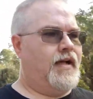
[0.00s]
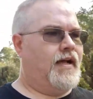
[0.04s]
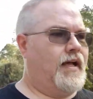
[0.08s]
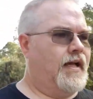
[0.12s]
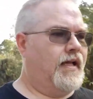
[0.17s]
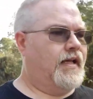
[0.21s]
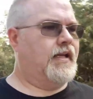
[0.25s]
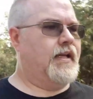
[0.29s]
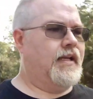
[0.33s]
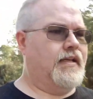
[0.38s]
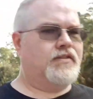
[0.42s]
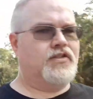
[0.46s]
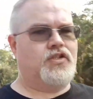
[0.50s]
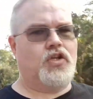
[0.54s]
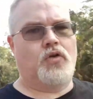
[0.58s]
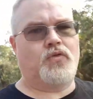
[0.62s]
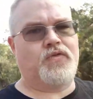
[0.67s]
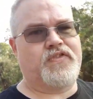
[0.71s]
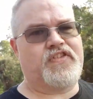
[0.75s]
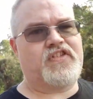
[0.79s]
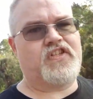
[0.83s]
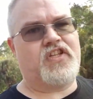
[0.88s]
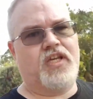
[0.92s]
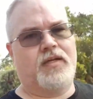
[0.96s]
I don't
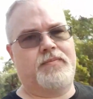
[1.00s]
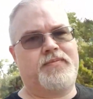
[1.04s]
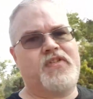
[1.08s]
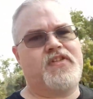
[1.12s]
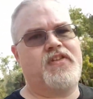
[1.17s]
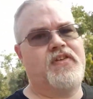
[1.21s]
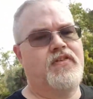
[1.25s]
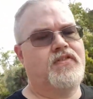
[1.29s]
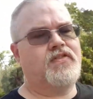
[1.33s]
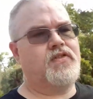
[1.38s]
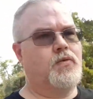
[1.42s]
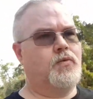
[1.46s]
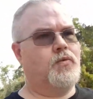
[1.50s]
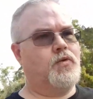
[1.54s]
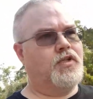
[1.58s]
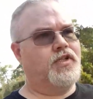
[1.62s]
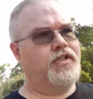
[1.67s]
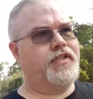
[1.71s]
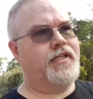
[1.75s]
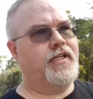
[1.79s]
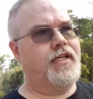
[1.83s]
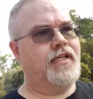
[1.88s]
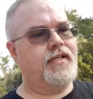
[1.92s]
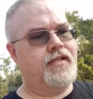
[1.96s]
skip season
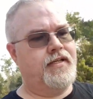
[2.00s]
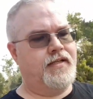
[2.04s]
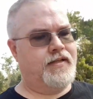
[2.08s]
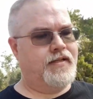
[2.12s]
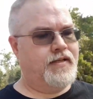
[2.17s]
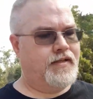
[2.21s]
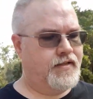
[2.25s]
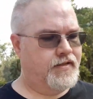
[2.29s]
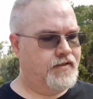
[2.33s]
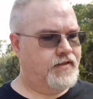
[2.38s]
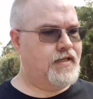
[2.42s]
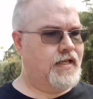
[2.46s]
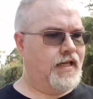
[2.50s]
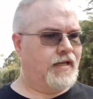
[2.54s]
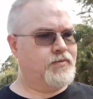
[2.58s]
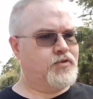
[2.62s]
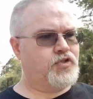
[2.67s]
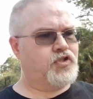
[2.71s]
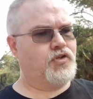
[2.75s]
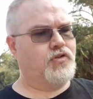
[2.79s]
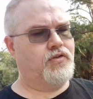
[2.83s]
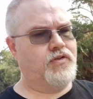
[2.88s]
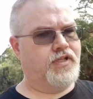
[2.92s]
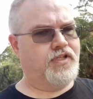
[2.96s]
one. I'm
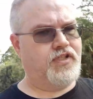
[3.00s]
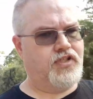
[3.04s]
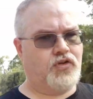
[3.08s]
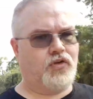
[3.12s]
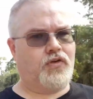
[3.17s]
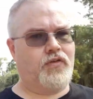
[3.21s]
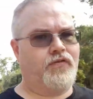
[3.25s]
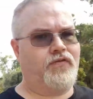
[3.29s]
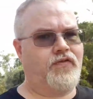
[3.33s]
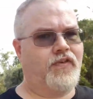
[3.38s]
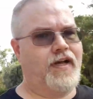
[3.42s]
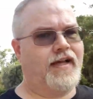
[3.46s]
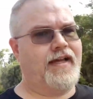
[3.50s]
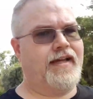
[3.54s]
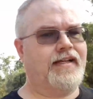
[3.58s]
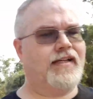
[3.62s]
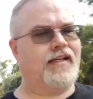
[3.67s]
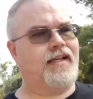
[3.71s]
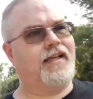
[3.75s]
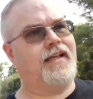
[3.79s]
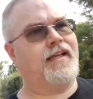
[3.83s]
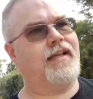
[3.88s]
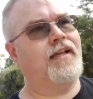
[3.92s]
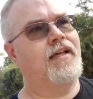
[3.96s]
sure that you can find
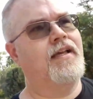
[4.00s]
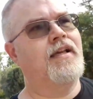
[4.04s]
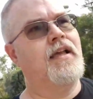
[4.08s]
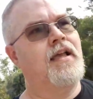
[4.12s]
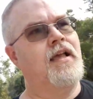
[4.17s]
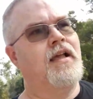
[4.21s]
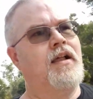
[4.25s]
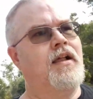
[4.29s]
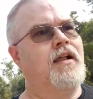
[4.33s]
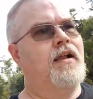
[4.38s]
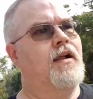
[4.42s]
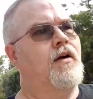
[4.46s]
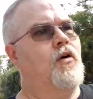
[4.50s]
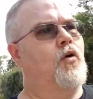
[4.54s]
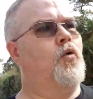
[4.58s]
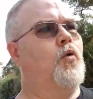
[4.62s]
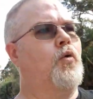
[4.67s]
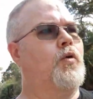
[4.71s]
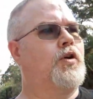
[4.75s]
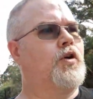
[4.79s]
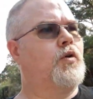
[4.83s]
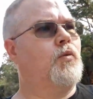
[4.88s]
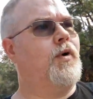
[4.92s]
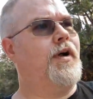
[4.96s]
like
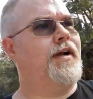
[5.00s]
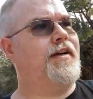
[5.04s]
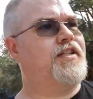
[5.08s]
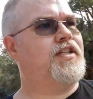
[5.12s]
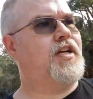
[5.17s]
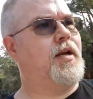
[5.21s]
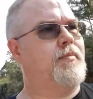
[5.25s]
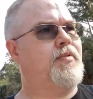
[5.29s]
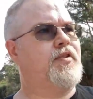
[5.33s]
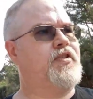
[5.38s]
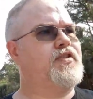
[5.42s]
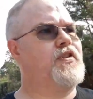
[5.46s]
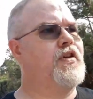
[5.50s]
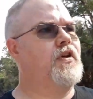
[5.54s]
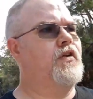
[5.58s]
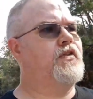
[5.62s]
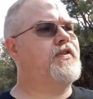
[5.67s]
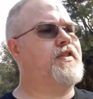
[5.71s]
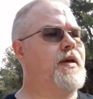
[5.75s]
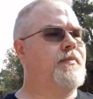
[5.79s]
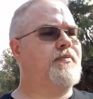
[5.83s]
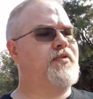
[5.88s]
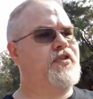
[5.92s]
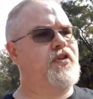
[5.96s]
order watch
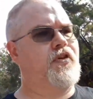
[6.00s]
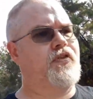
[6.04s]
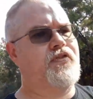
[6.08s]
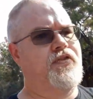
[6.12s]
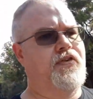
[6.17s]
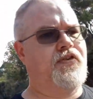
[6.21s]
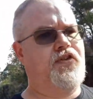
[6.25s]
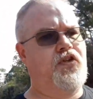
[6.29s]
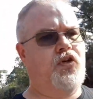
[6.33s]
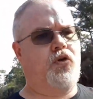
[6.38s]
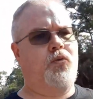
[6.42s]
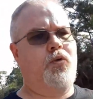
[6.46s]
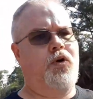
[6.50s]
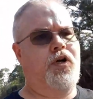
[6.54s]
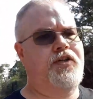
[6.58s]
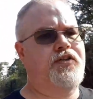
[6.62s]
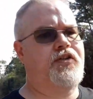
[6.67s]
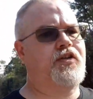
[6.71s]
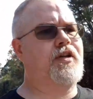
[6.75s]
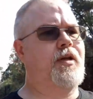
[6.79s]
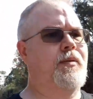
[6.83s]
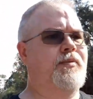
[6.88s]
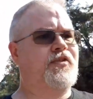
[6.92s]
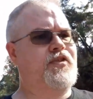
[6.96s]
episodes, episodes that you can
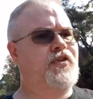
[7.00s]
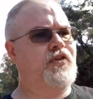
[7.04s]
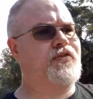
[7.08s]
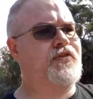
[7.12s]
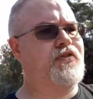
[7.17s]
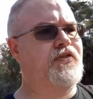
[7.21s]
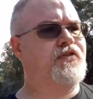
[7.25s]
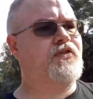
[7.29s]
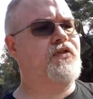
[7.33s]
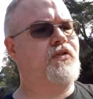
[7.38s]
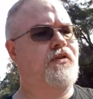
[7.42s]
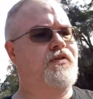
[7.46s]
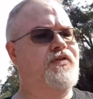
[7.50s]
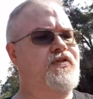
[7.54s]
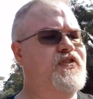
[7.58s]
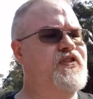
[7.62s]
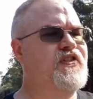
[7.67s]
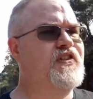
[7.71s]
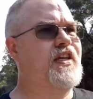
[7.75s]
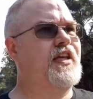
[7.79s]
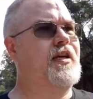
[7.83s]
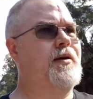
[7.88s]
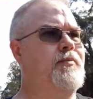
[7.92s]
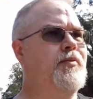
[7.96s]
watch and episodes that you can
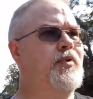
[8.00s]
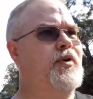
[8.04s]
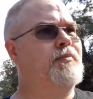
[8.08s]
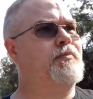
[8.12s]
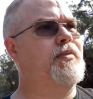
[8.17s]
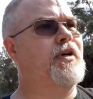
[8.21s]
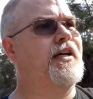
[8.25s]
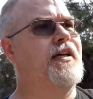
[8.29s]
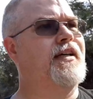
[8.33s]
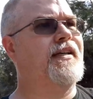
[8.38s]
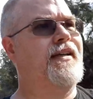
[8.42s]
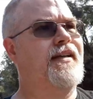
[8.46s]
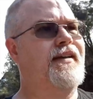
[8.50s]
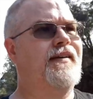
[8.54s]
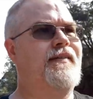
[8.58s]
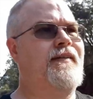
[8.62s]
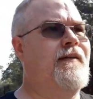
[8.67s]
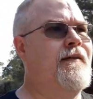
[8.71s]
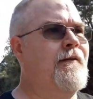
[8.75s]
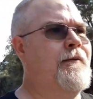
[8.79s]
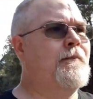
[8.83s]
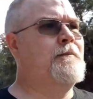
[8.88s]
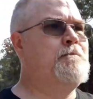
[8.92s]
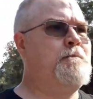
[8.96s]
skip, but
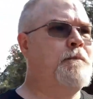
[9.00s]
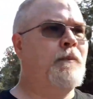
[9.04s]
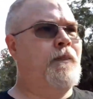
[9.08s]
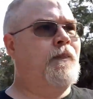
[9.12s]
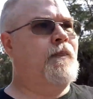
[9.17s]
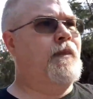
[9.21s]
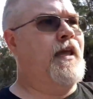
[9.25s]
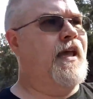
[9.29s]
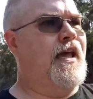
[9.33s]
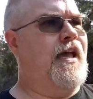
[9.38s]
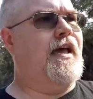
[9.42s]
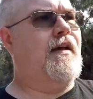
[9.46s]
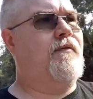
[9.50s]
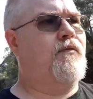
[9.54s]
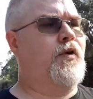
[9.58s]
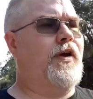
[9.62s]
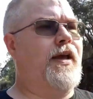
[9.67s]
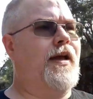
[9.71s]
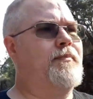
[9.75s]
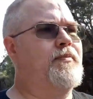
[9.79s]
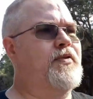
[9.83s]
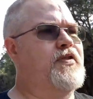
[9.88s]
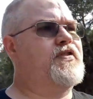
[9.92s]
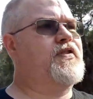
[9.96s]

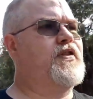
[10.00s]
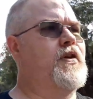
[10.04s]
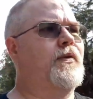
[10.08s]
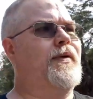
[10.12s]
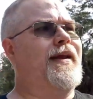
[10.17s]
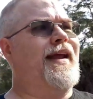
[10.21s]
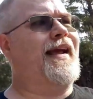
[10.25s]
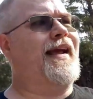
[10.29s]
every episode